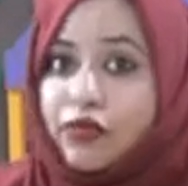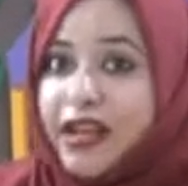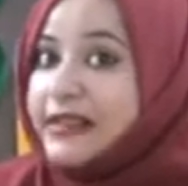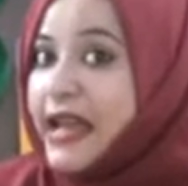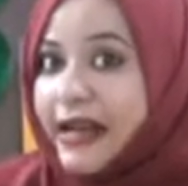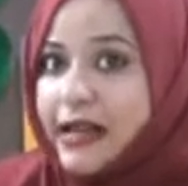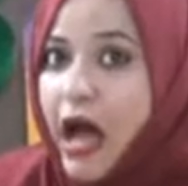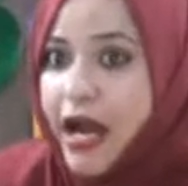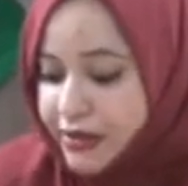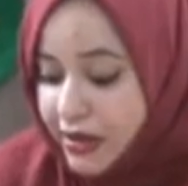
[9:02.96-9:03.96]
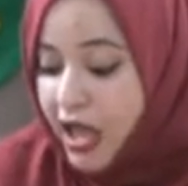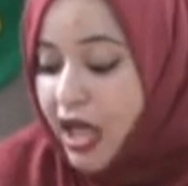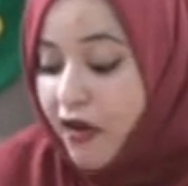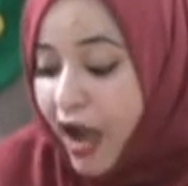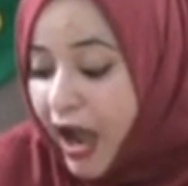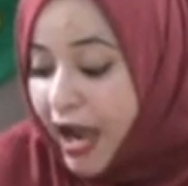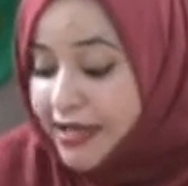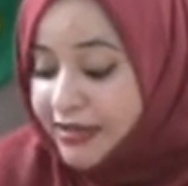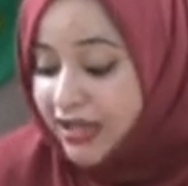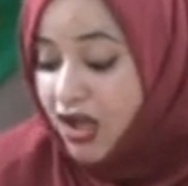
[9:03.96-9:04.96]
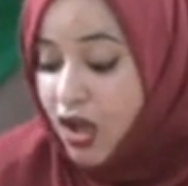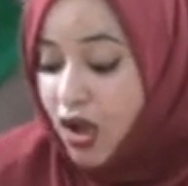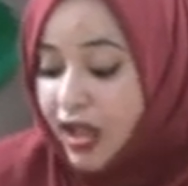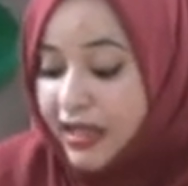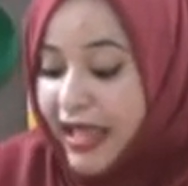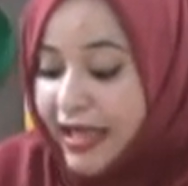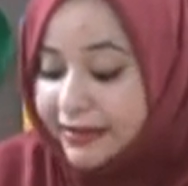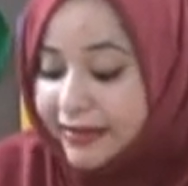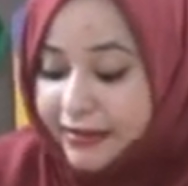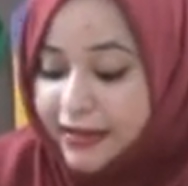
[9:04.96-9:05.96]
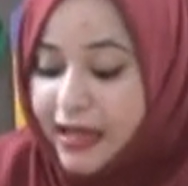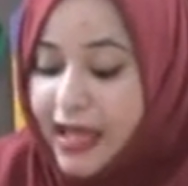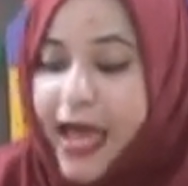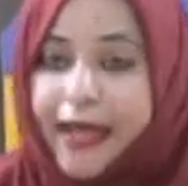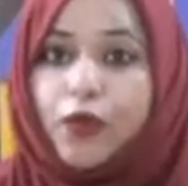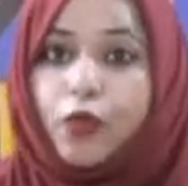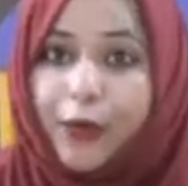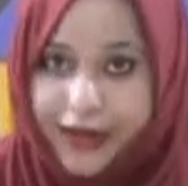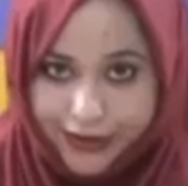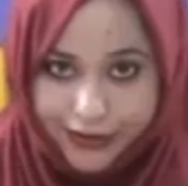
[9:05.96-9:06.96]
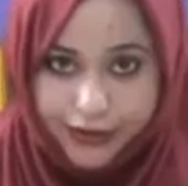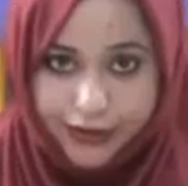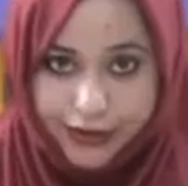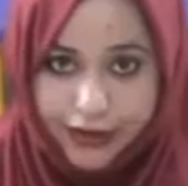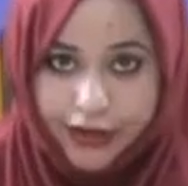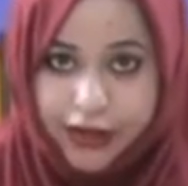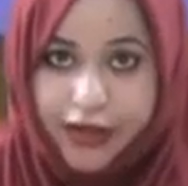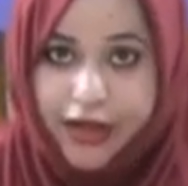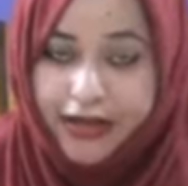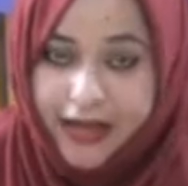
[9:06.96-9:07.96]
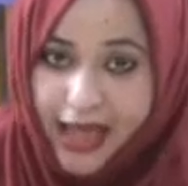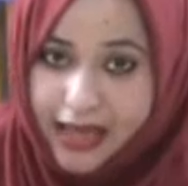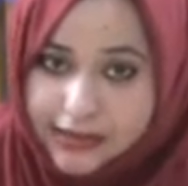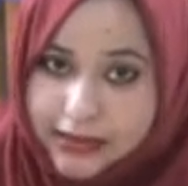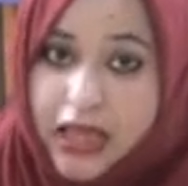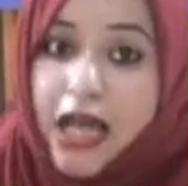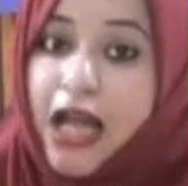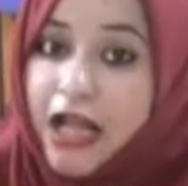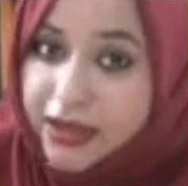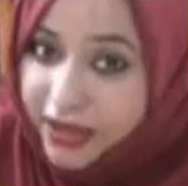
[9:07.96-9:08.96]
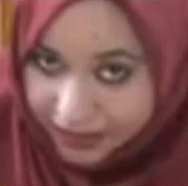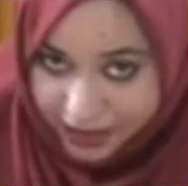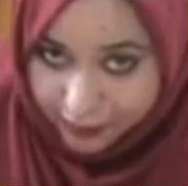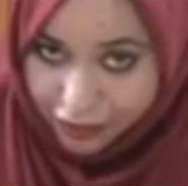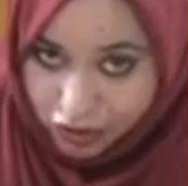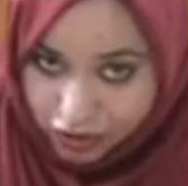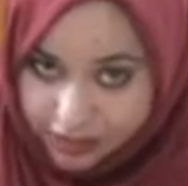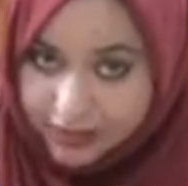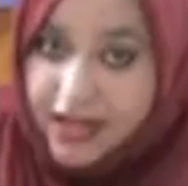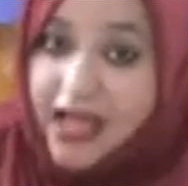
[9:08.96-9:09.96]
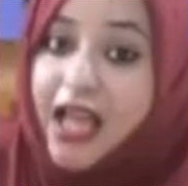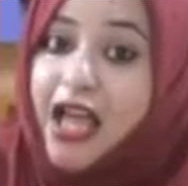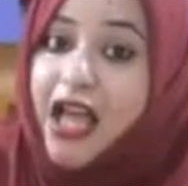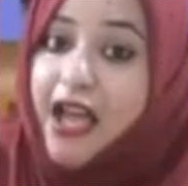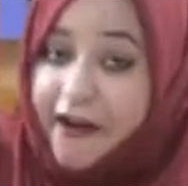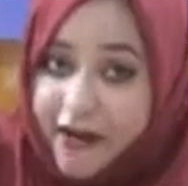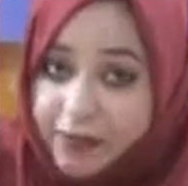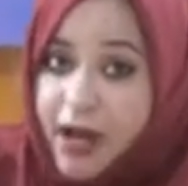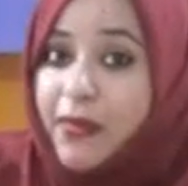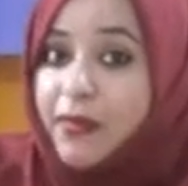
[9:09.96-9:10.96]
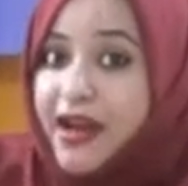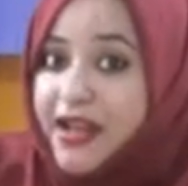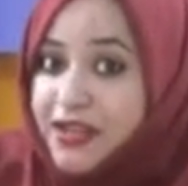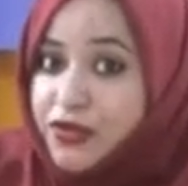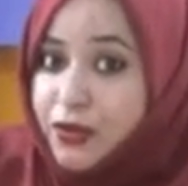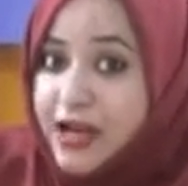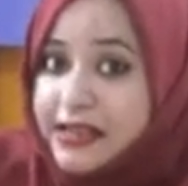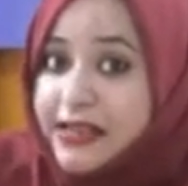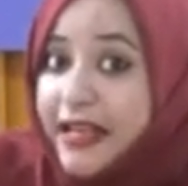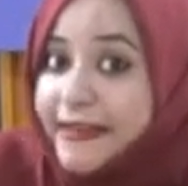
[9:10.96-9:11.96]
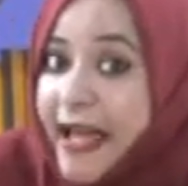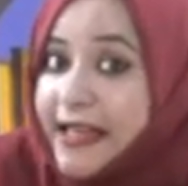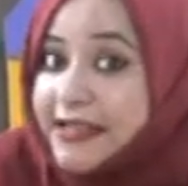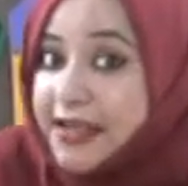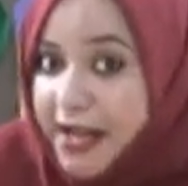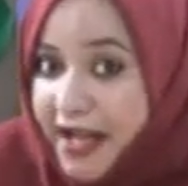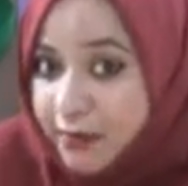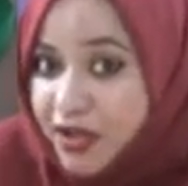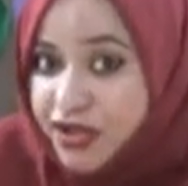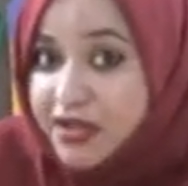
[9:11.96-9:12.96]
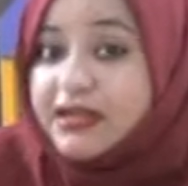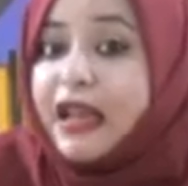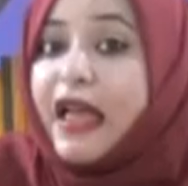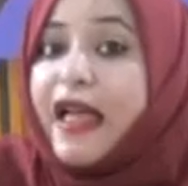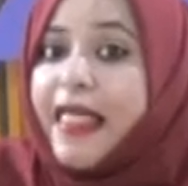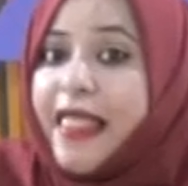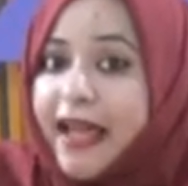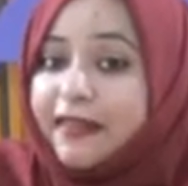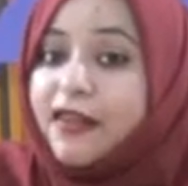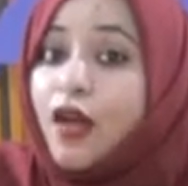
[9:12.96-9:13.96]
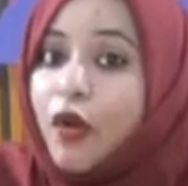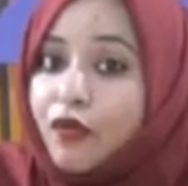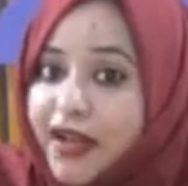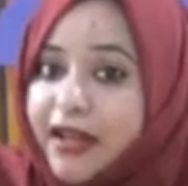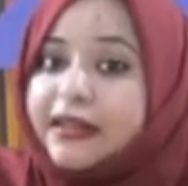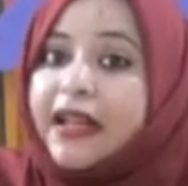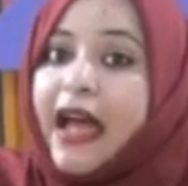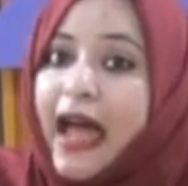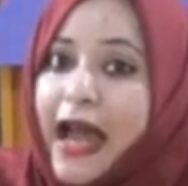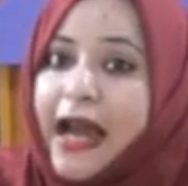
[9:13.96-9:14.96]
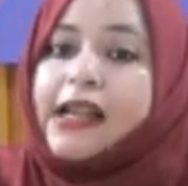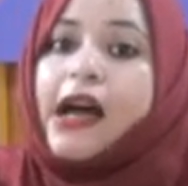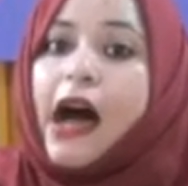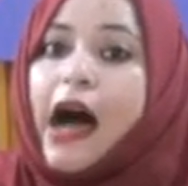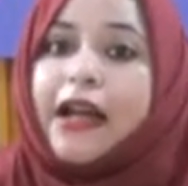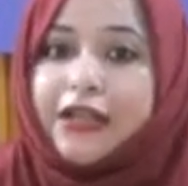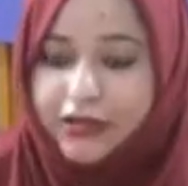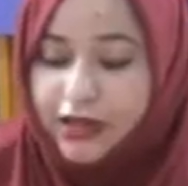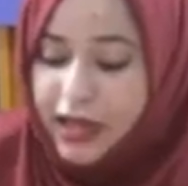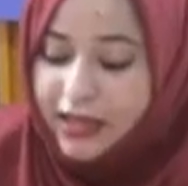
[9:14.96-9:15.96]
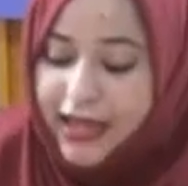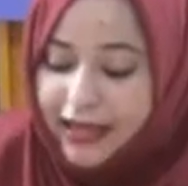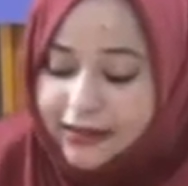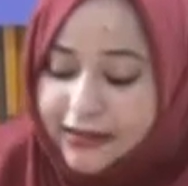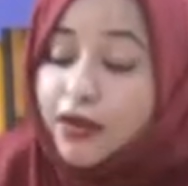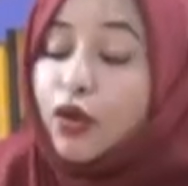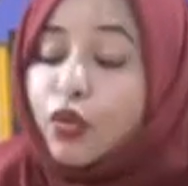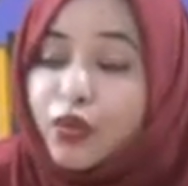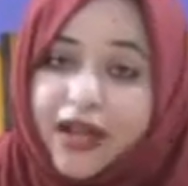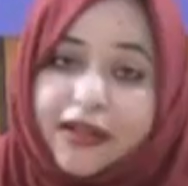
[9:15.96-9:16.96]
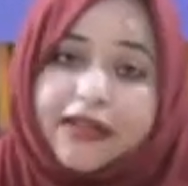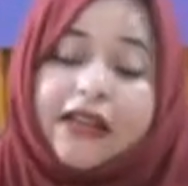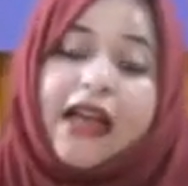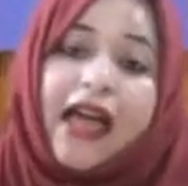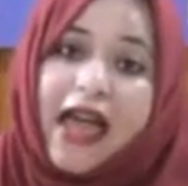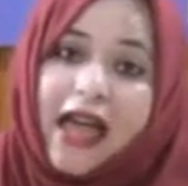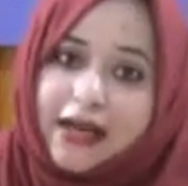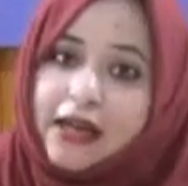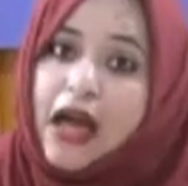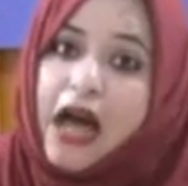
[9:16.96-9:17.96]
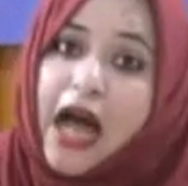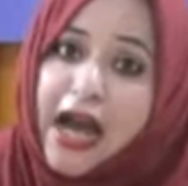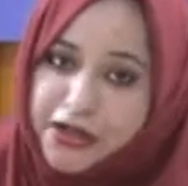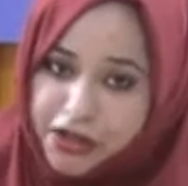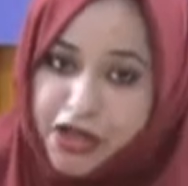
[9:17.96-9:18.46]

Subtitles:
width, and height. Height, length, and width. It has 3 dimensions. Remember, my dear students, it has 3 dimensions: length, width, and height. Length, width, and height.